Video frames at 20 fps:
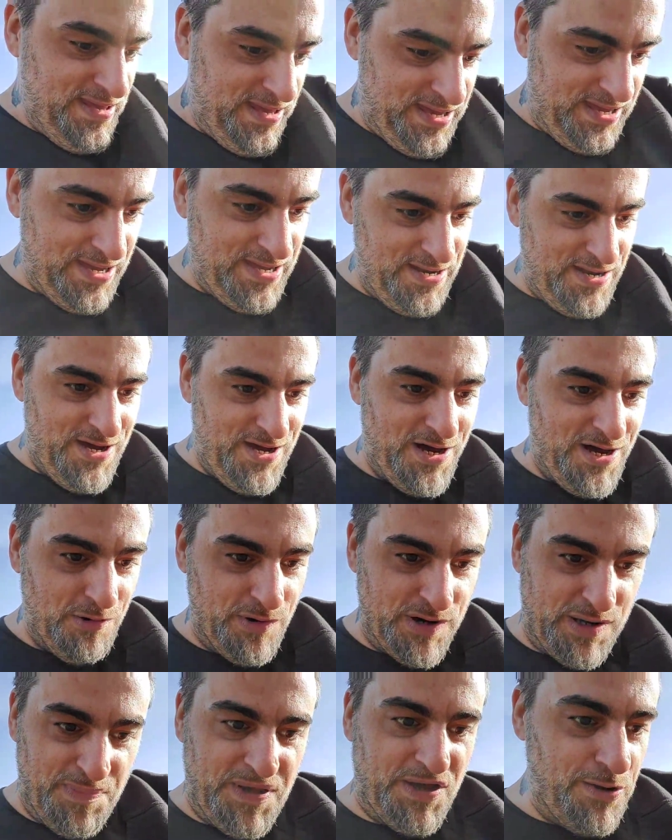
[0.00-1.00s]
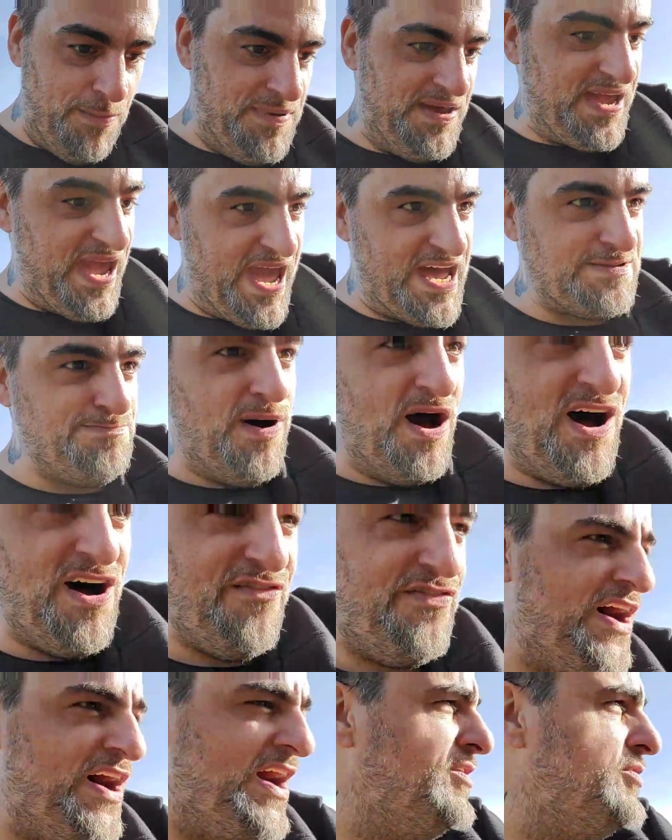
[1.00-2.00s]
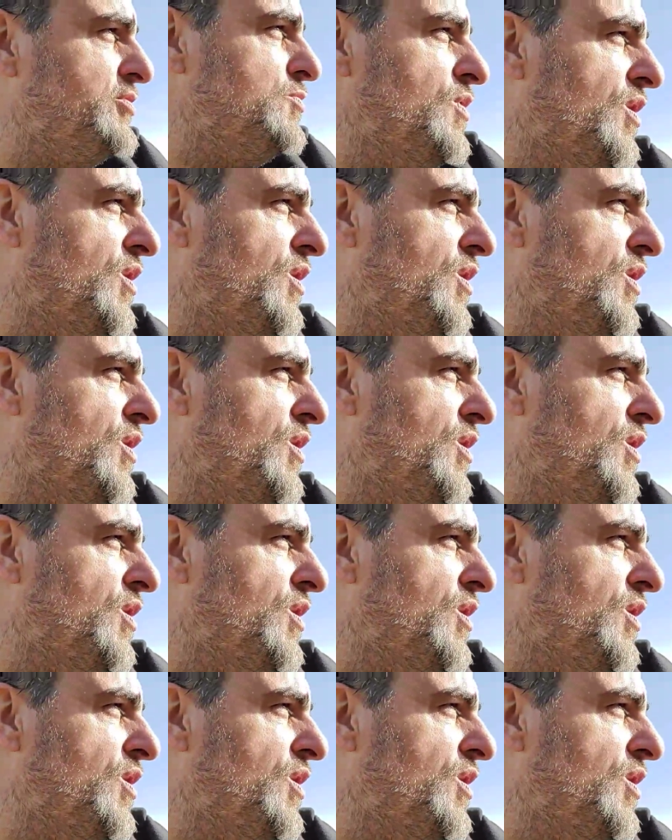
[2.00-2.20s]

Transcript: And uh, we could build a big-ass bonfire and